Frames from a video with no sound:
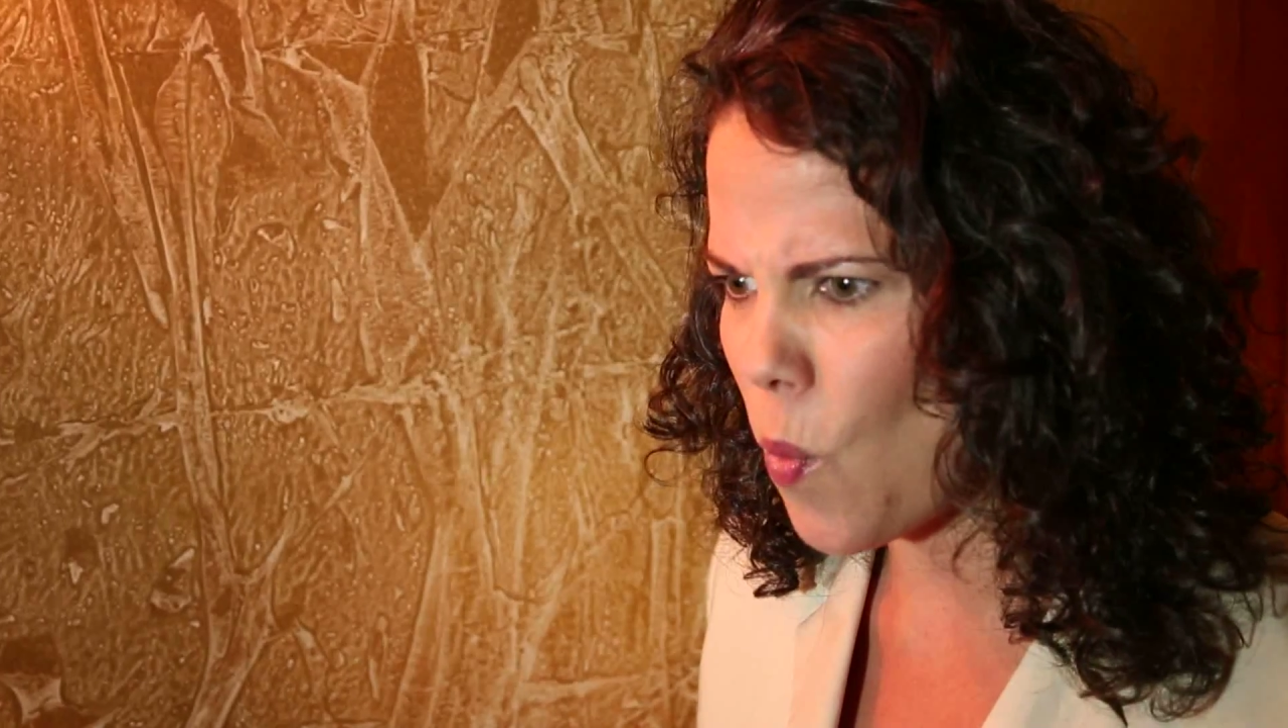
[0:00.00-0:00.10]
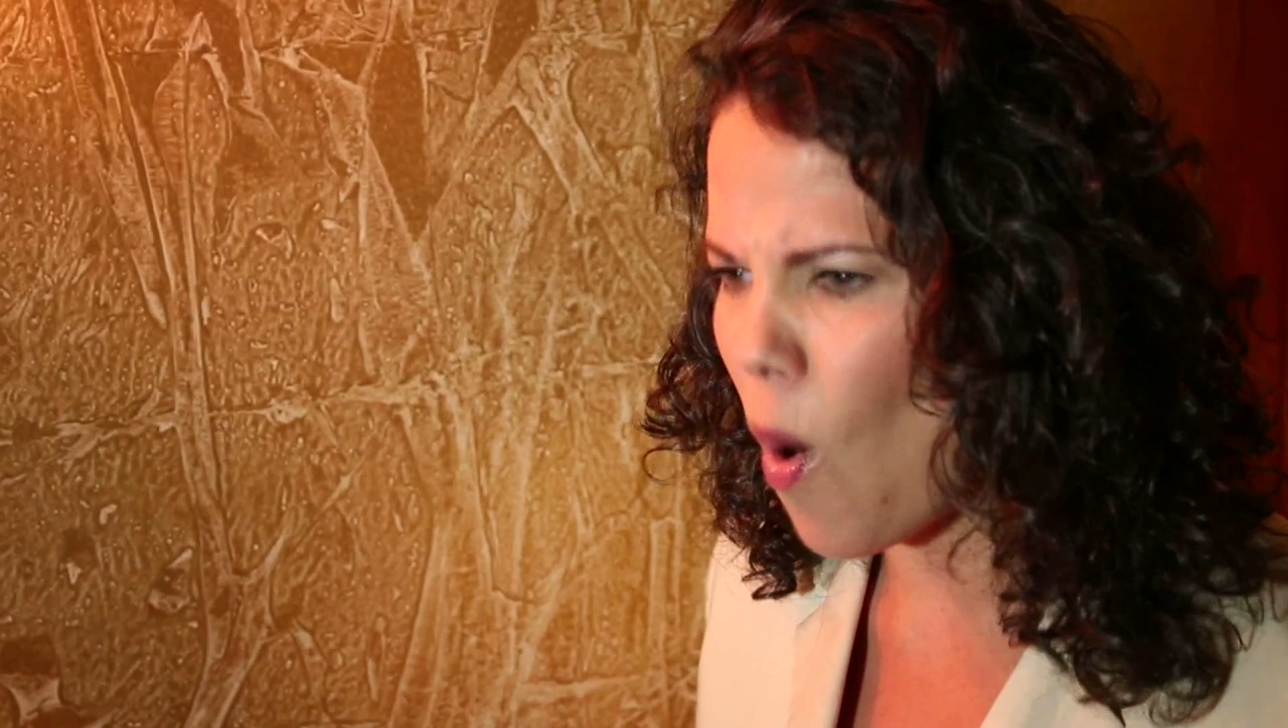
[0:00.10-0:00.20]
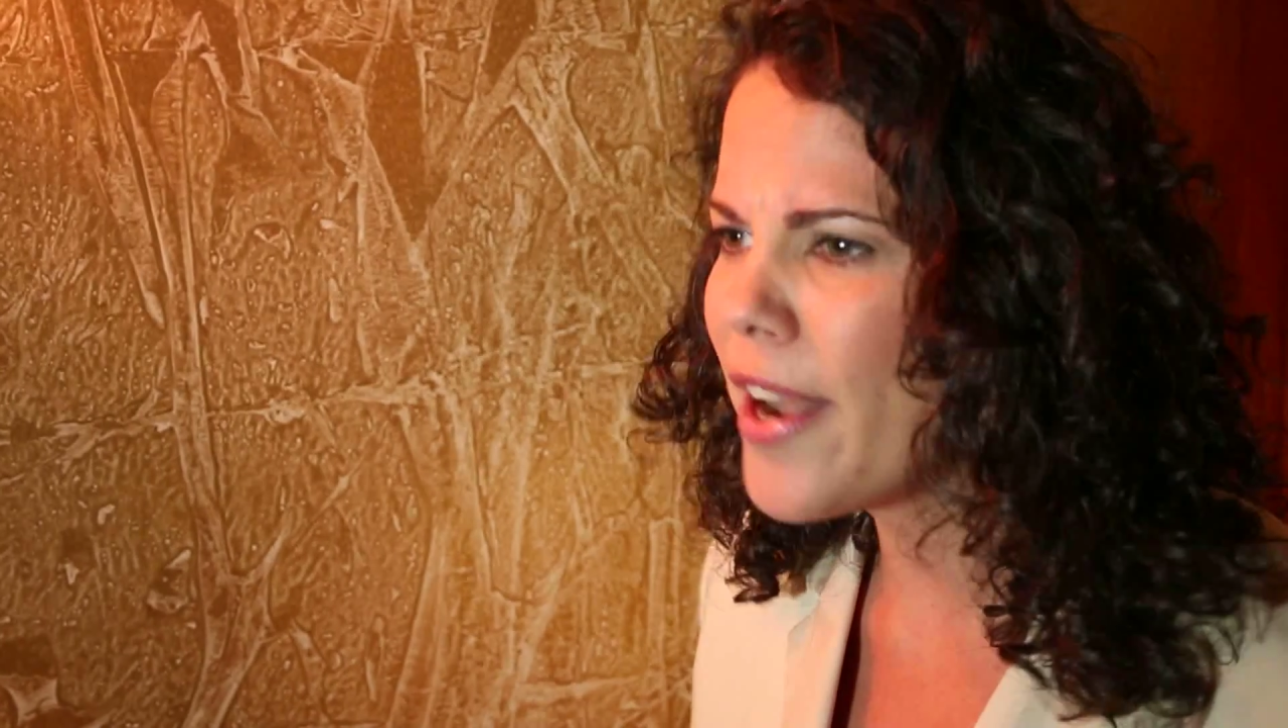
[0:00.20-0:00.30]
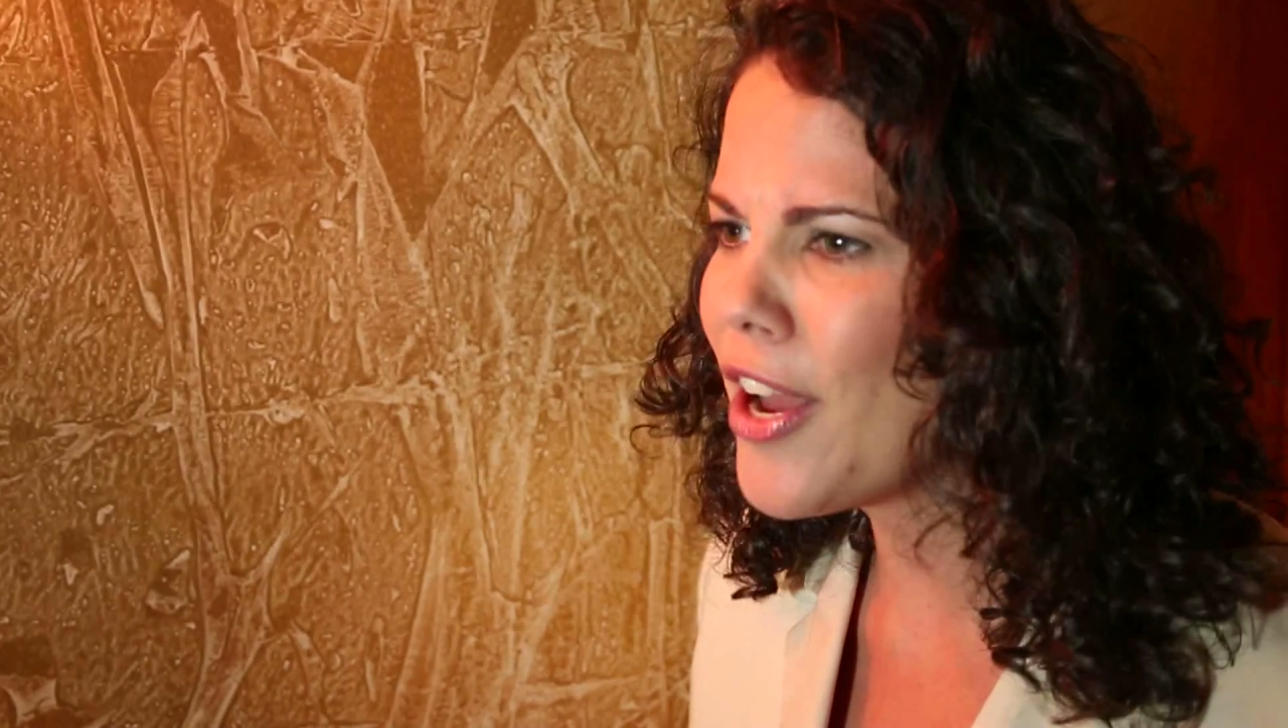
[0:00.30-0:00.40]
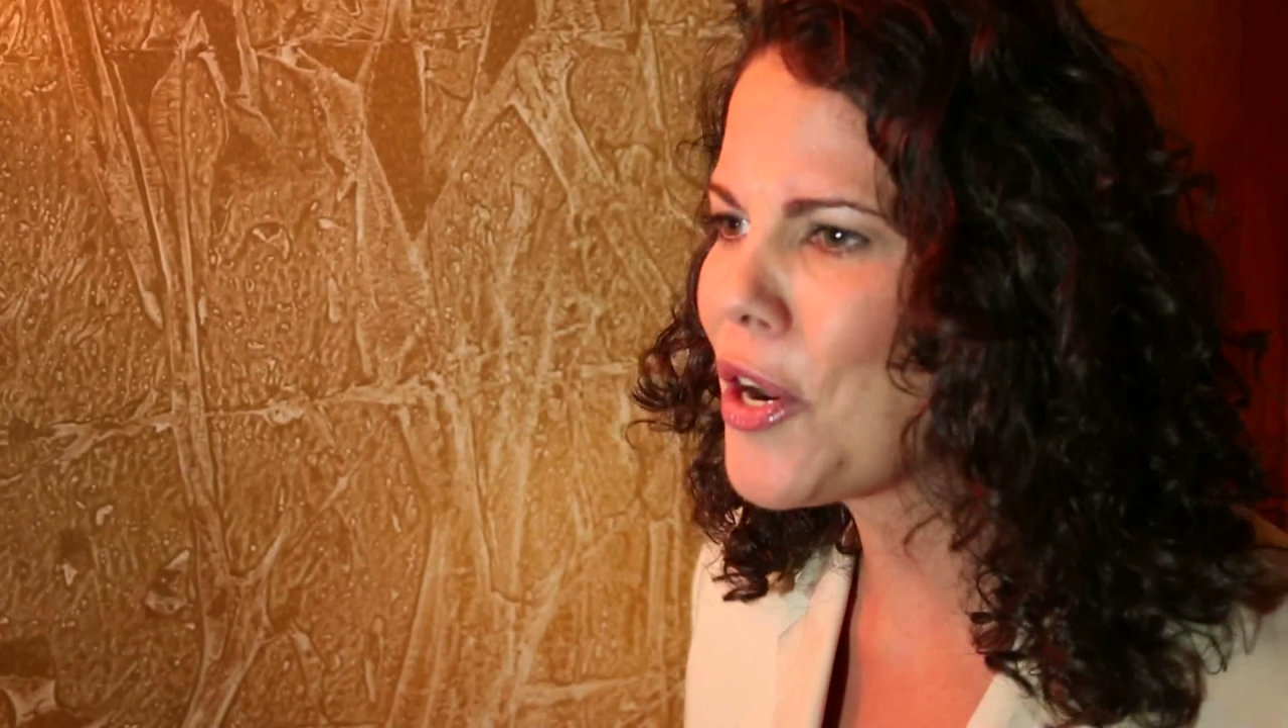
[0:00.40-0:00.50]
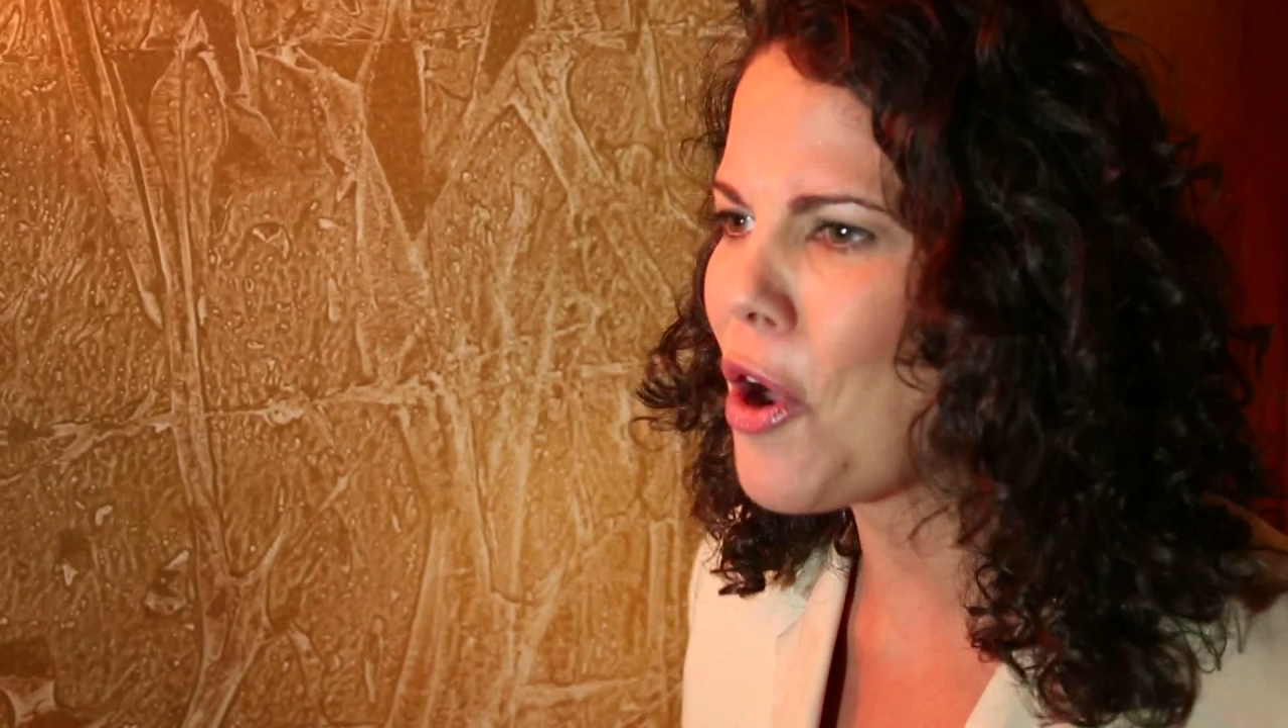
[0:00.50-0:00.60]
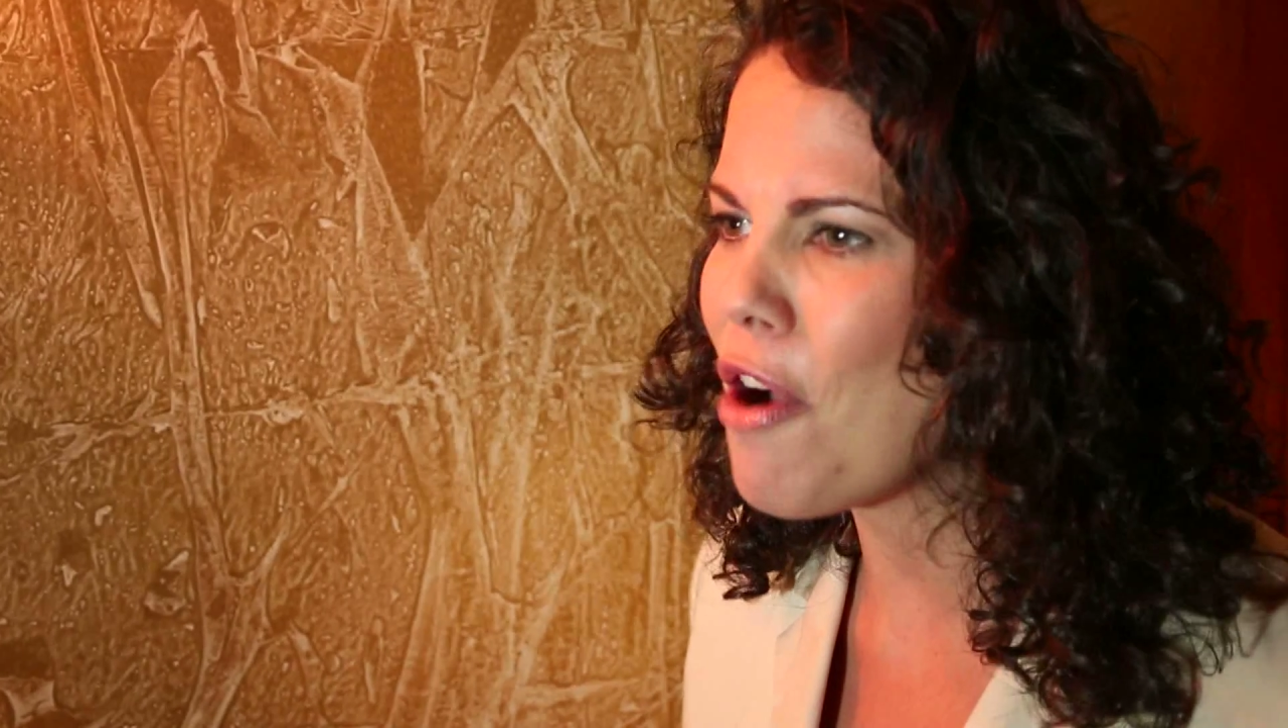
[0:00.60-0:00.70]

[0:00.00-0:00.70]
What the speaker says: why not